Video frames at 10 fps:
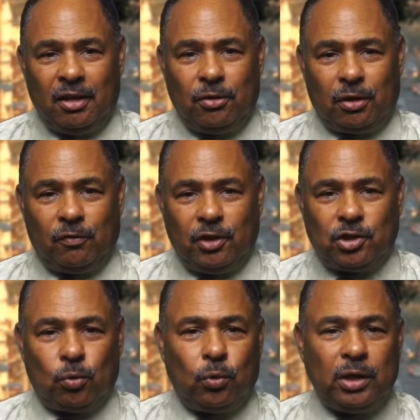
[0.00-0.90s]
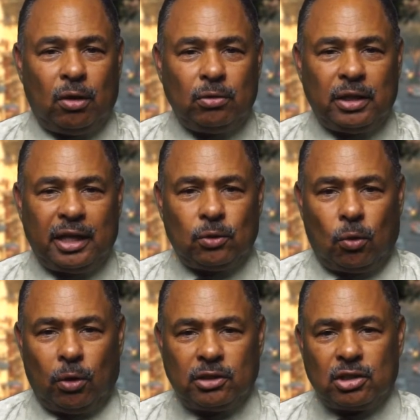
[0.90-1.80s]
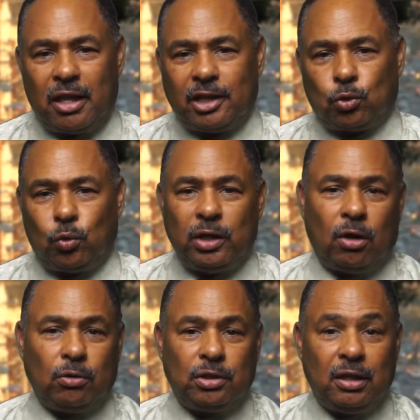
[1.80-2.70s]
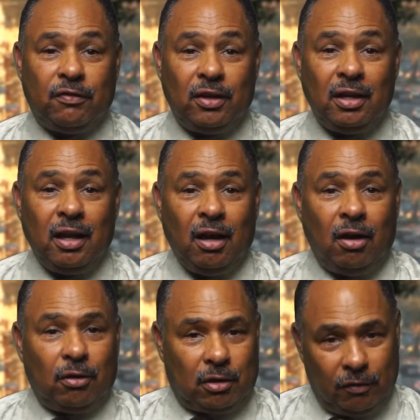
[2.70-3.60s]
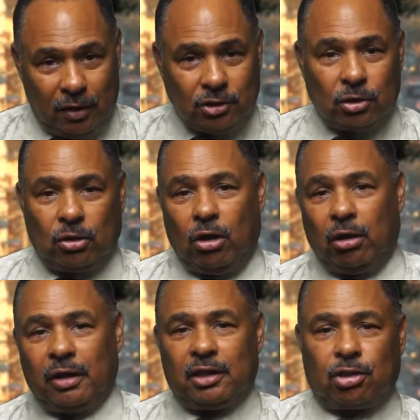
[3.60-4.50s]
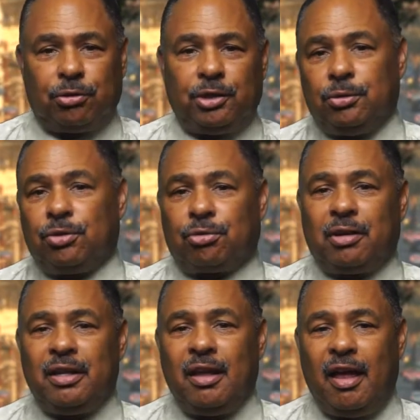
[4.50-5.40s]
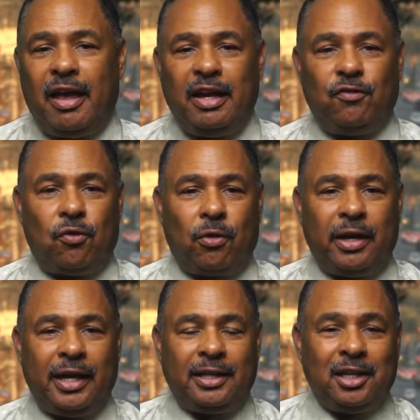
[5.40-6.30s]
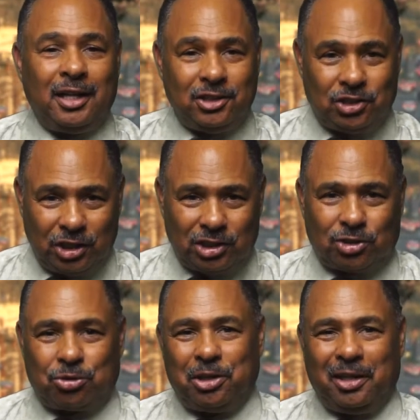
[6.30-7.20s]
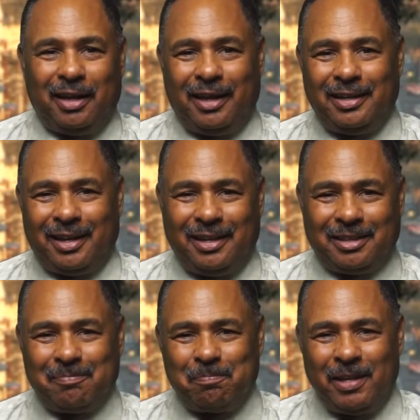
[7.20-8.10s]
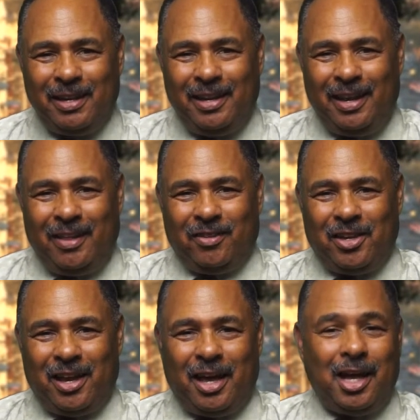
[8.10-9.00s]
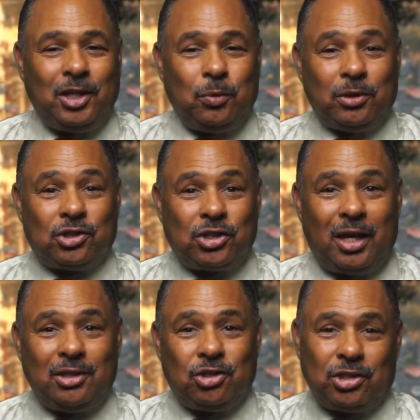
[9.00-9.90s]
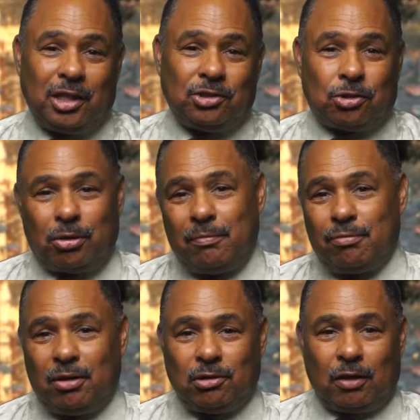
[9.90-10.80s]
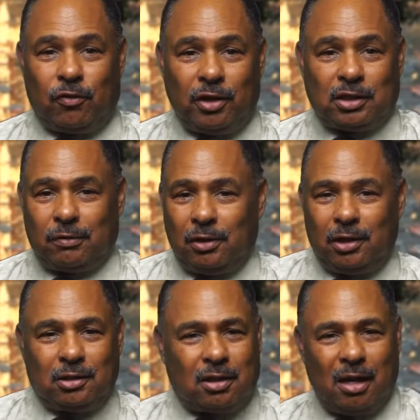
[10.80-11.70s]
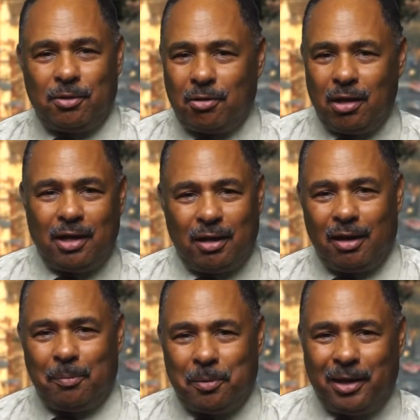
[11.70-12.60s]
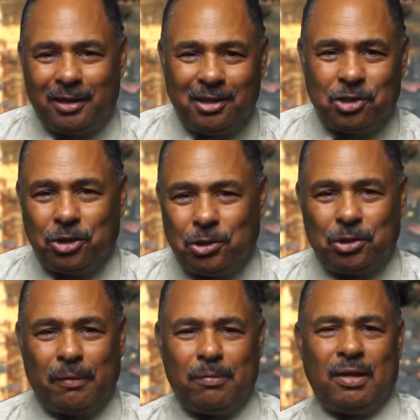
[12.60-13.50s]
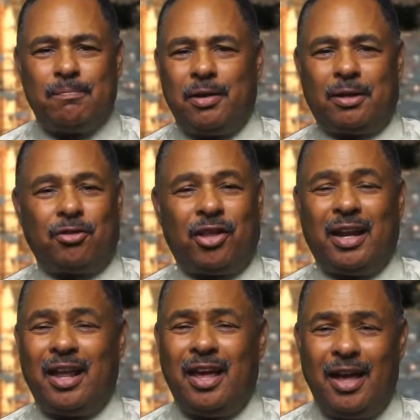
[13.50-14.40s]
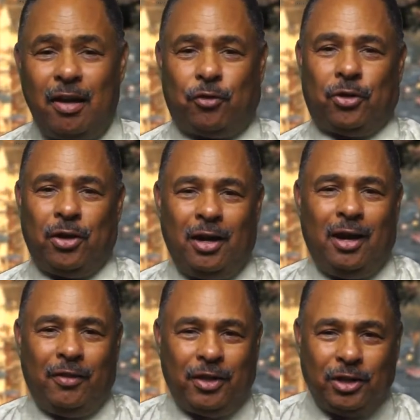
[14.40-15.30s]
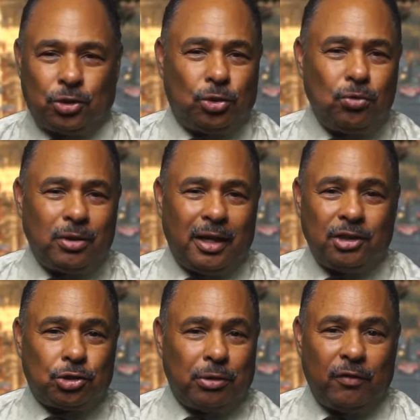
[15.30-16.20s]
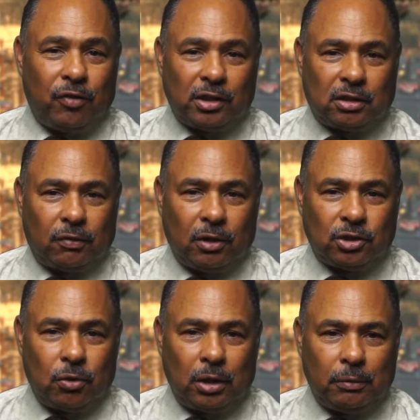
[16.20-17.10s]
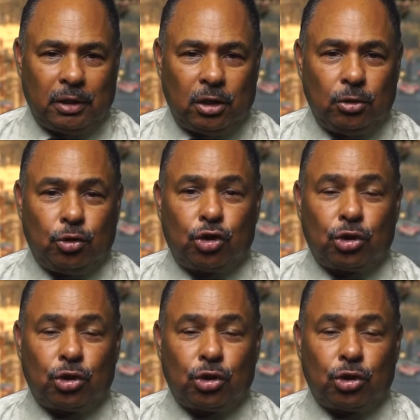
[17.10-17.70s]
you can visit weho.org/wehotv or give us a call at 323-848-6388. The annual Sunset Strip Music Festival is coming right up, and this year should be better than ever. The two-day street festival is going to include